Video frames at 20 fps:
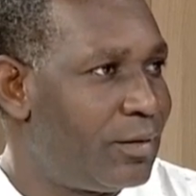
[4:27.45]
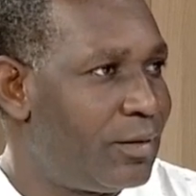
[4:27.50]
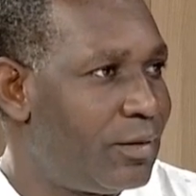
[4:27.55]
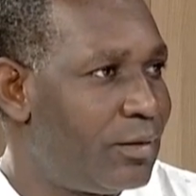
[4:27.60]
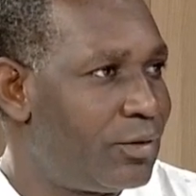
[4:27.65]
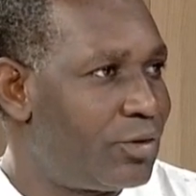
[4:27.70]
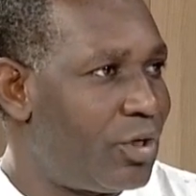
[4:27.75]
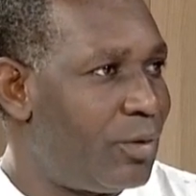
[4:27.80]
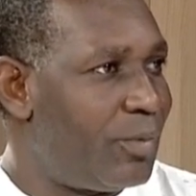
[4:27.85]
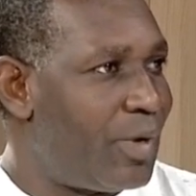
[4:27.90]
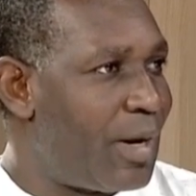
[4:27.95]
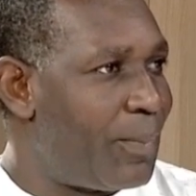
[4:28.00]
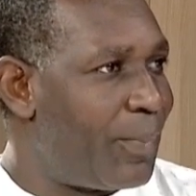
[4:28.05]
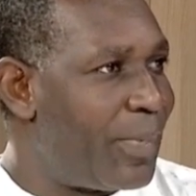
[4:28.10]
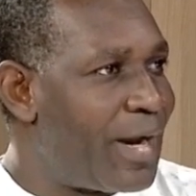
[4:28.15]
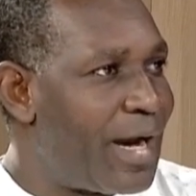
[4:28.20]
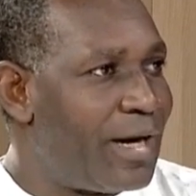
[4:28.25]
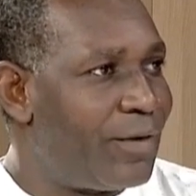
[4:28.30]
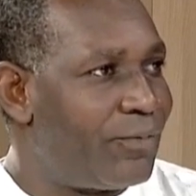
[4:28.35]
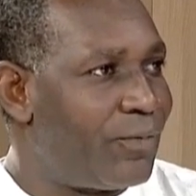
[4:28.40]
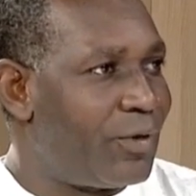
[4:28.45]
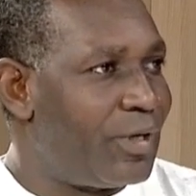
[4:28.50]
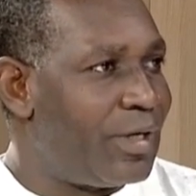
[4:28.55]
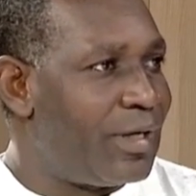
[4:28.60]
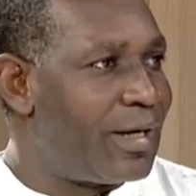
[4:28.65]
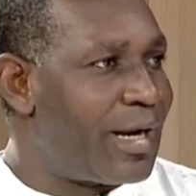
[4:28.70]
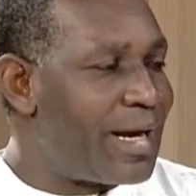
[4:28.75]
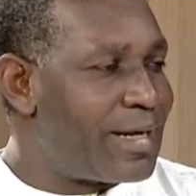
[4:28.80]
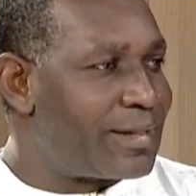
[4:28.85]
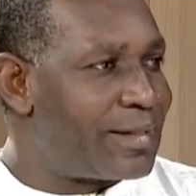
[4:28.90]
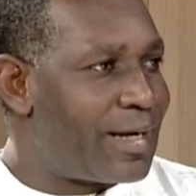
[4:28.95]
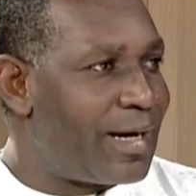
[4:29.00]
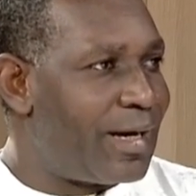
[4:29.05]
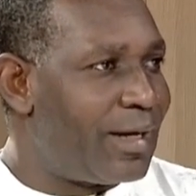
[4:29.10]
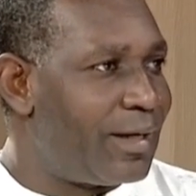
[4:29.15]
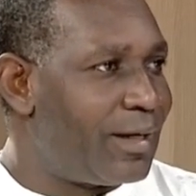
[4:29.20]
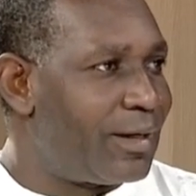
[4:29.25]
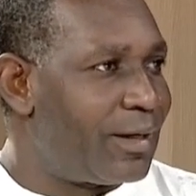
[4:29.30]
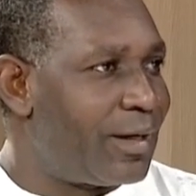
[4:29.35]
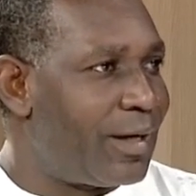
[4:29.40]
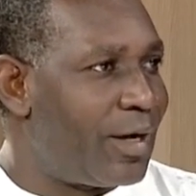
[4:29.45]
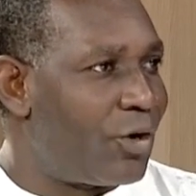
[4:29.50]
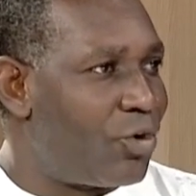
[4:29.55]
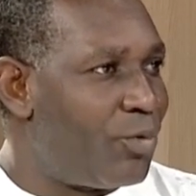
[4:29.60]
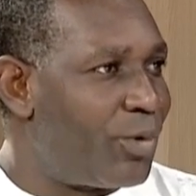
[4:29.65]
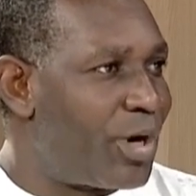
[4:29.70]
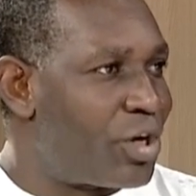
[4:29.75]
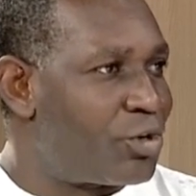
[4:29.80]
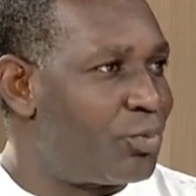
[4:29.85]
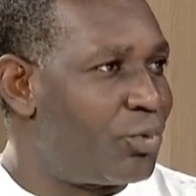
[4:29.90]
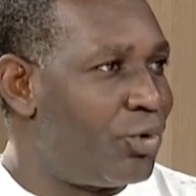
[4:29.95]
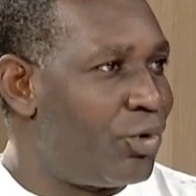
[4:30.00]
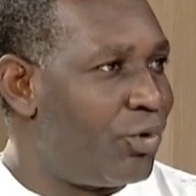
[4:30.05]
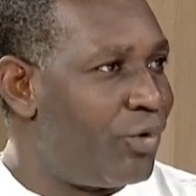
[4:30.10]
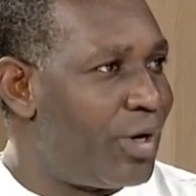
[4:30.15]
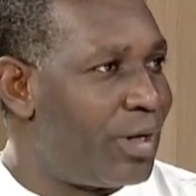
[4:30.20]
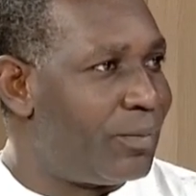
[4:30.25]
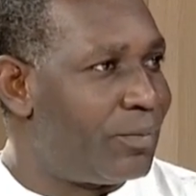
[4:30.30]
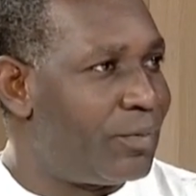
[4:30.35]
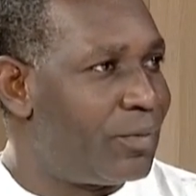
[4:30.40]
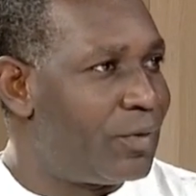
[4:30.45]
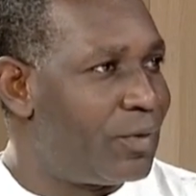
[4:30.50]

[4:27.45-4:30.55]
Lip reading: Some applied for the NYSAL incubator program.